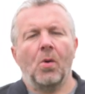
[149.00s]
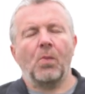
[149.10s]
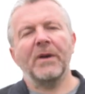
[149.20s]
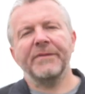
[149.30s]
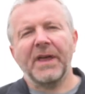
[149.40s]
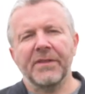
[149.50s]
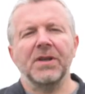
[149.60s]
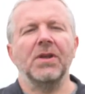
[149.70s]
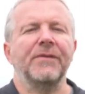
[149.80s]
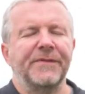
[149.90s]
One of the other
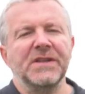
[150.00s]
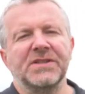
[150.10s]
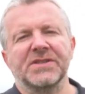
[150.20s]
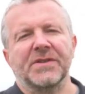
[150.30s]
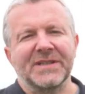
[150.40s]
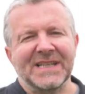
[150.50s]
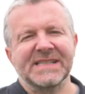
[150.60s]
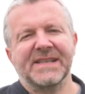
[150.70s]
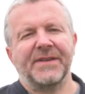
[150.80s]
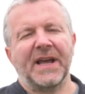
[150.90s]
new features on the
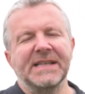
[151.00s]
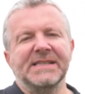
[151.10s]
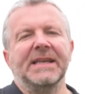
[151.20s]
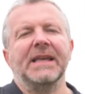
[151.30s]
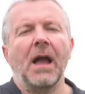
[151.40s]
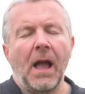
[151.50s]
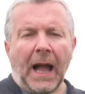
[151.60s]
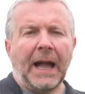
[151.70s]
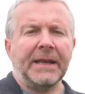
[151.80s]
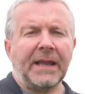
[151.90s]

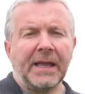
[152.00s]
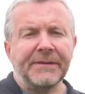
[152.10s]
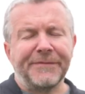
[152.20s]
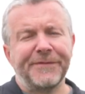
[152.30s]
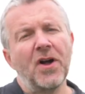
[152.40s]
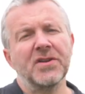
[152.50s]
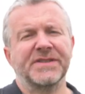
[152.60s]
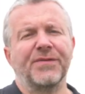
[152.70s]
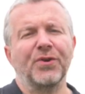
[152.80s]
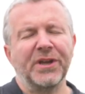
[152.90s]
D780, and a
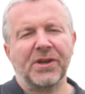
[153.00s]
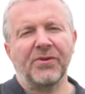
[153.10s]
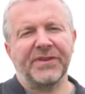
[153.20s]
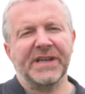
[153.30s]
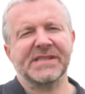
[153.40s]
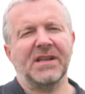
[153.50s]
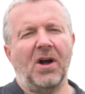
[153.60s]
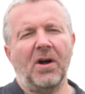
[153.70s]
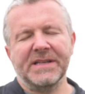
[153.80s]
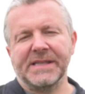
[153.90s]
first for a Nikon
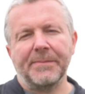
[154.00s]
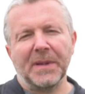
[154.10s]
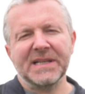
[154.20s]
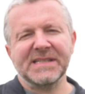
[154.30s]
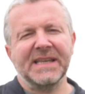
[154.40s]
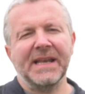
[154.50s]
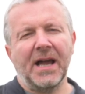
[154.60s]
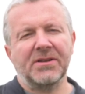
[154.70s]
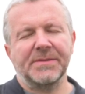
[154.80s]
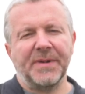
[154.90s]
DSLR, is the ability
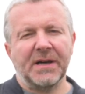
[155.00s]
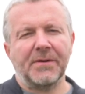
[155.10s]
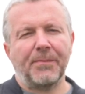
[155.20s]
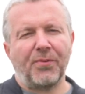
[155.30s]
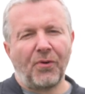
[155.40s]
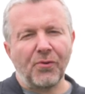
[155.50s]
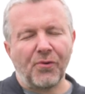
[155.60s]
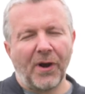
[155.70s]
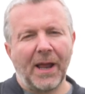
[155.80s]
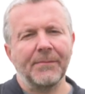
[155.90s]
now to be able to
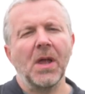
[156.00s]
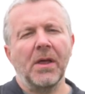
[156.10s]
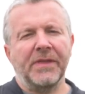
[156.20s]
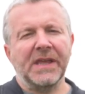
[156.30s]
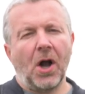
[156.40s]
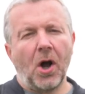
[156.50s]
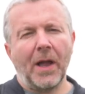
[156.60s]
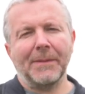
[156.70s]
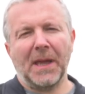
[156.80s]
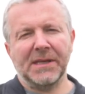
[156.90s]
program the
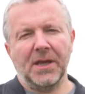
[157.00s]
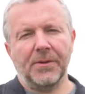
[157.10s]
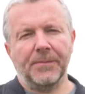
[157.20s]
eye menu.